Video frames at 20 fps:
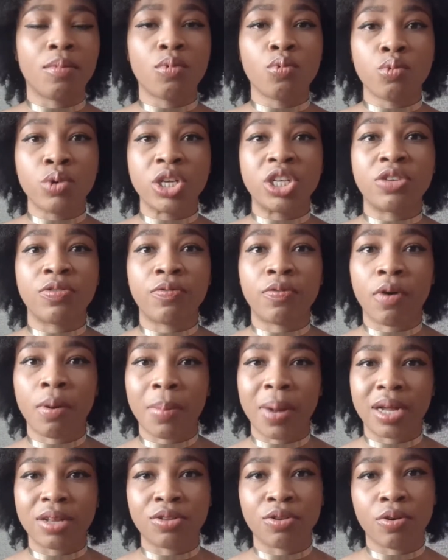which
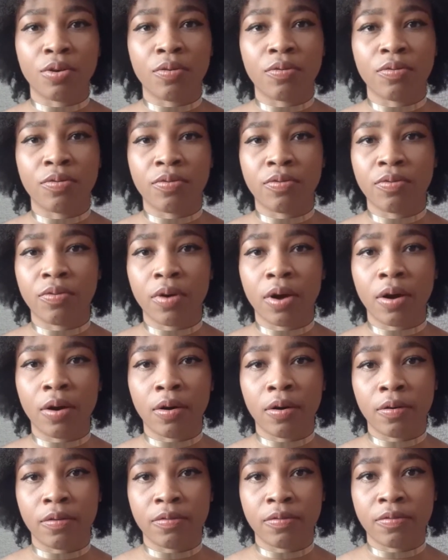format
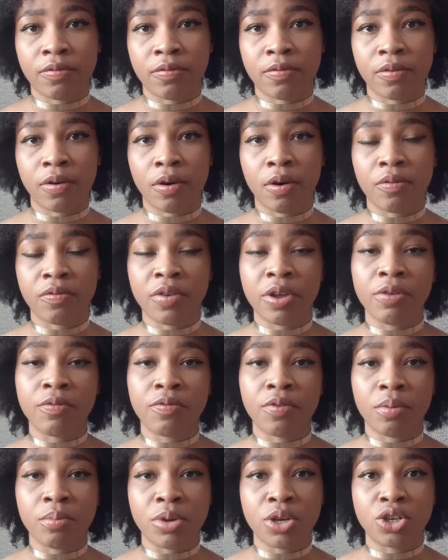of
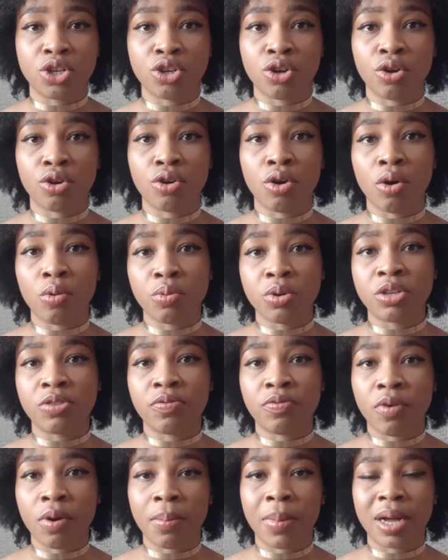information or which
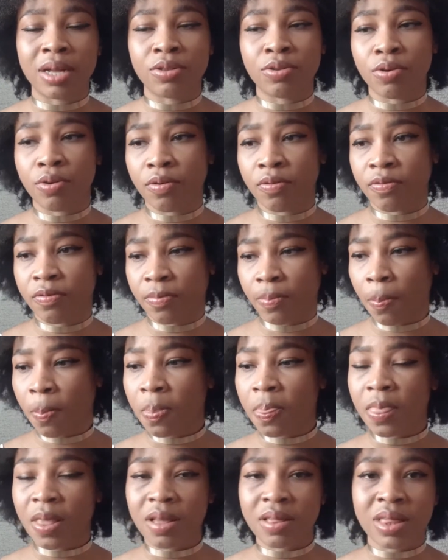format of
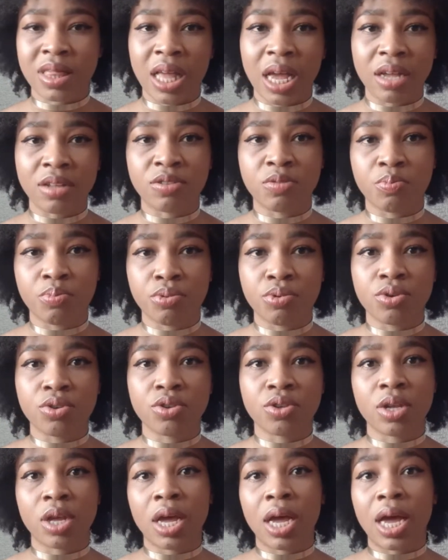textbooks